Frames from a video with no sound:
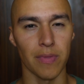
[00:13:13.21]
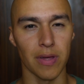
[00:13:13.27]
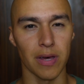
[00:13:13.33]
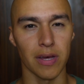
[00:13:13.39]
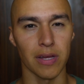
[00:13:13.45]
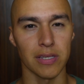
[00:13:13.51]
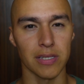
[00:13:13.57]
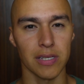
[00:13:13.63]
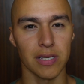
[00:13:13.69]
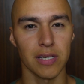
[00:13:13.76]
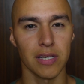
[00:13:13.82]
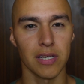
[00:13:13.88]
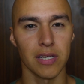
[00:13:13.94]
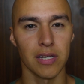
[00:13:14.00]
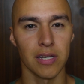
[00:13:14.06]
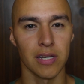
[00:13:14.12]
that
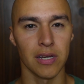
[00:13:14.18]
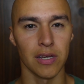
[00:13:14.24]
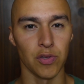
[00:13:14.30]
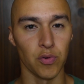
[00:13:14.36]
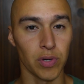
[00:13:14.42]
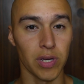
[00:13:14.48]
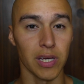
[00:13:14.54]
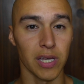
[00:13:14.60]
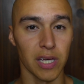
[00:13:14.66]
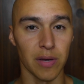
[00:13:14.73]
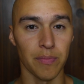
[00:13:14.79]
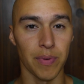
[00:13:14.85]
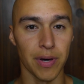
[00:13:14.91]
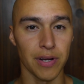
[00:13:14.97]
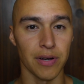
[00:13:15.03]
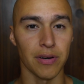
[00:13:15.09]
you can
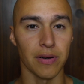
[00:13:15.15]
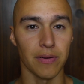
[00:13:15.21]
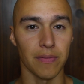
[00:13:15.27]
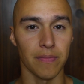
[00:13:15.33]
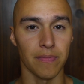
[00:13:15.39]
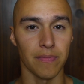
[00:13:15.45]
get better.